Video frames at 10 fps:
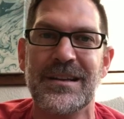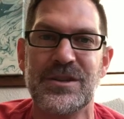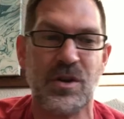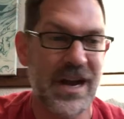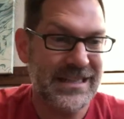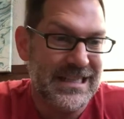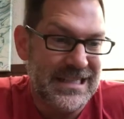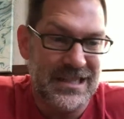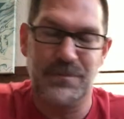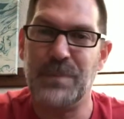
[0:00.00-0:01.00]
So
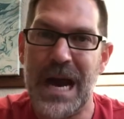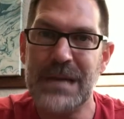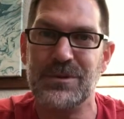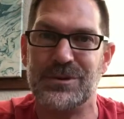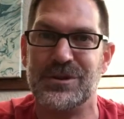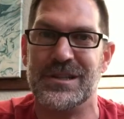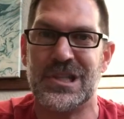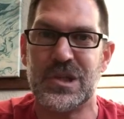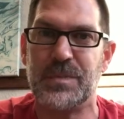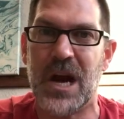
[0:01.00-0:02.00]
ideally, the Bible should
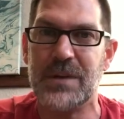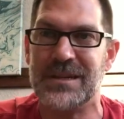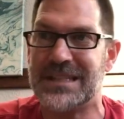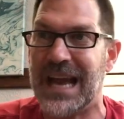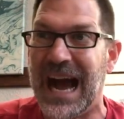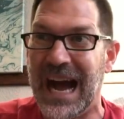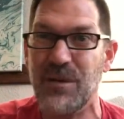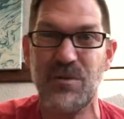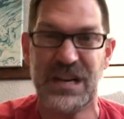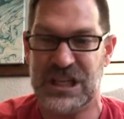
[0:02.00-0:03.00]
inspire me to say, I
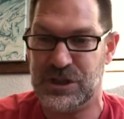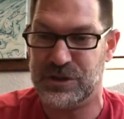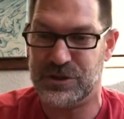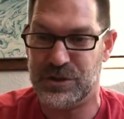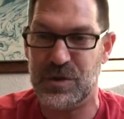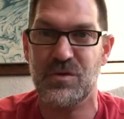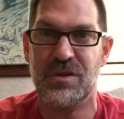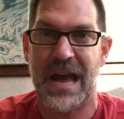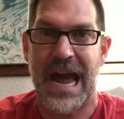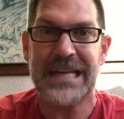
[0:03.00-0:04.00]
want to do
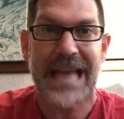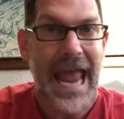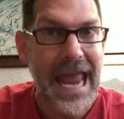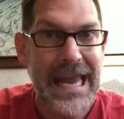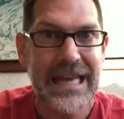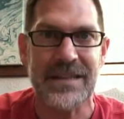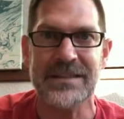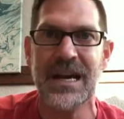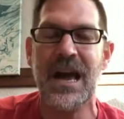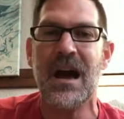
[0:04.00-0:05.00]
that,
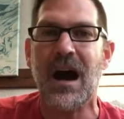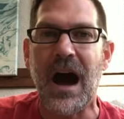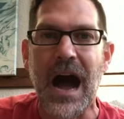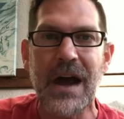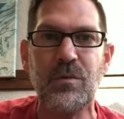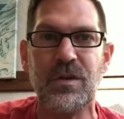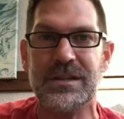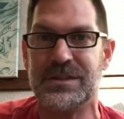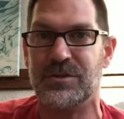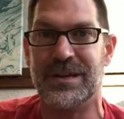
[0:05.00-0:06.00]
and I
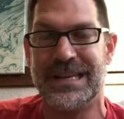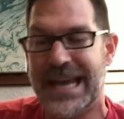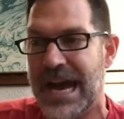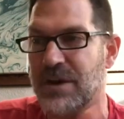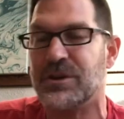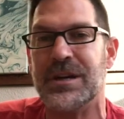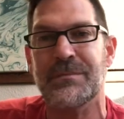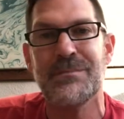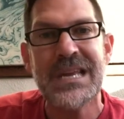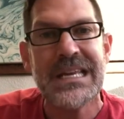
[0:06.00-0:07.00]
want to encounter
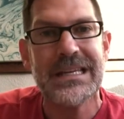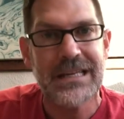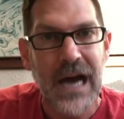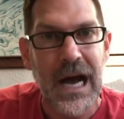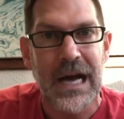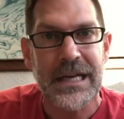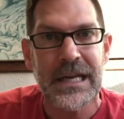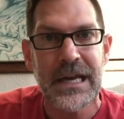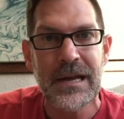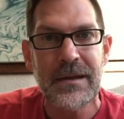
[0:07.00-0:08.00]
and meet
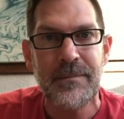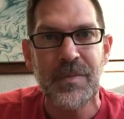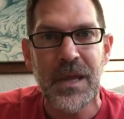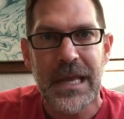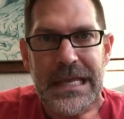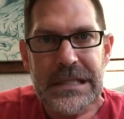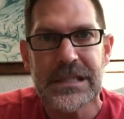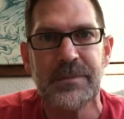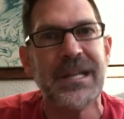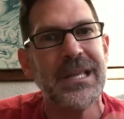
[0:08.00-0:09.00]
God
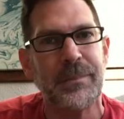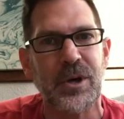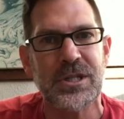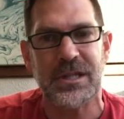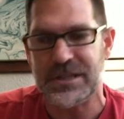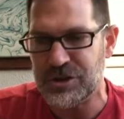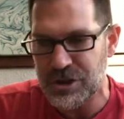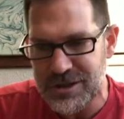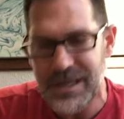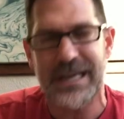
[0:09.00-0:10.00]
intimately and personally,
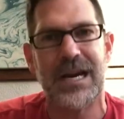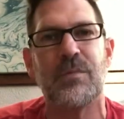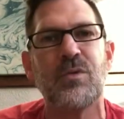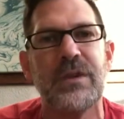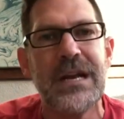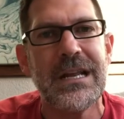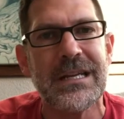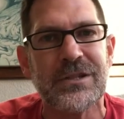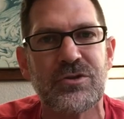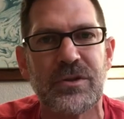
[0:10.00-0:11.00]
just like I'm
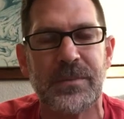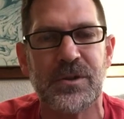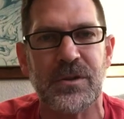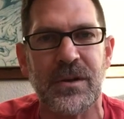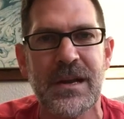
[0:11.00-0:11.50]
reading in Scripture.